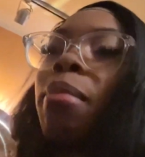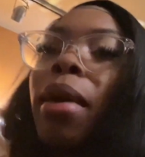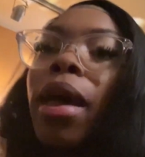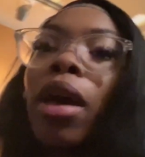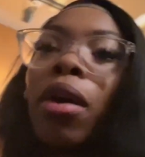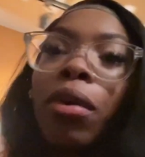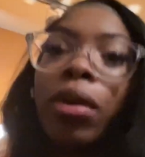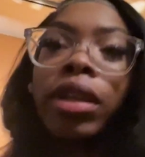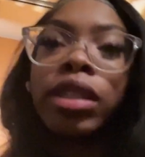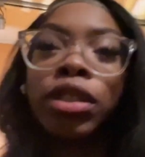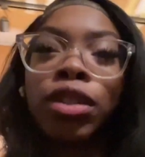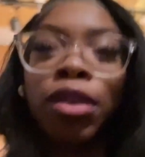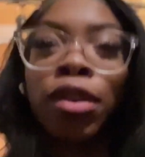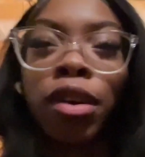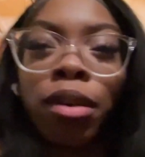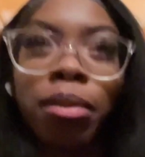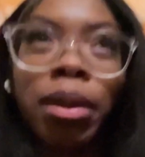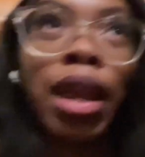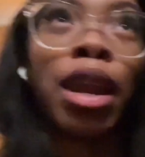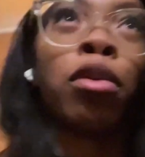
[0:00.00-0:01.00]
met on
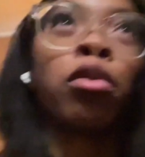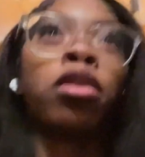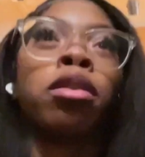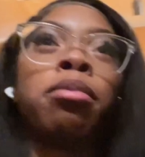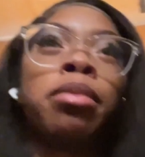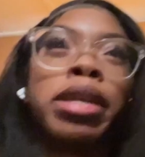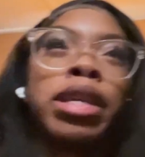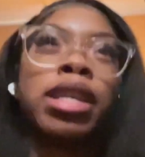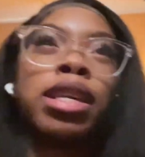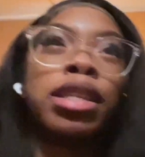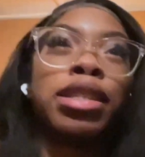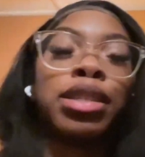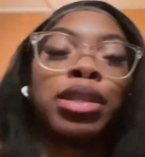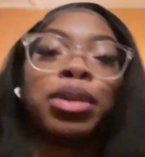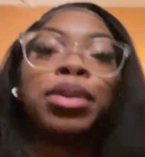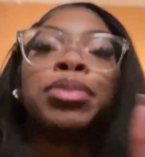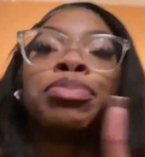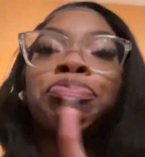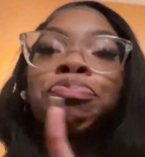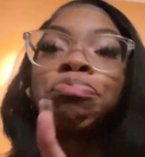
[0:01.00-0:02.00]
Instagram that I want to meet.
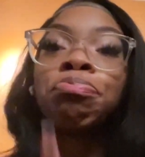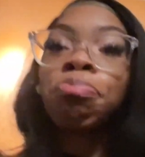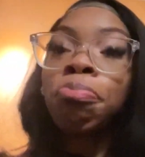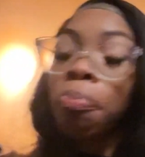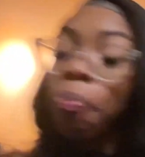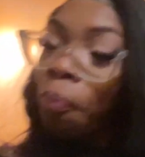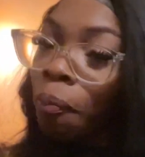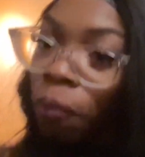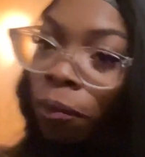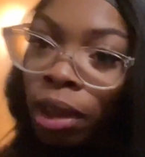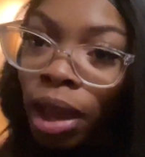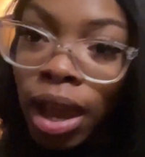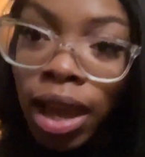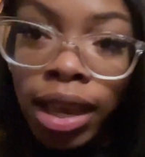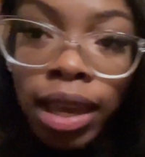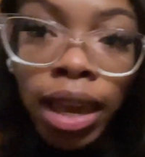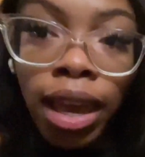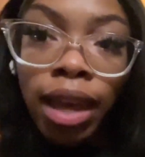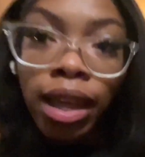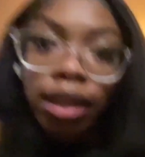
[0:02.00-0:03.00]
So
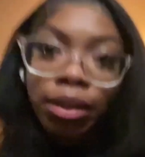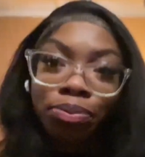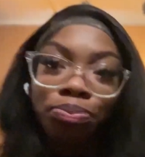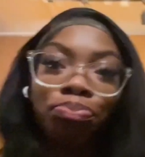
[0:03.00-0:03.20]
yeah.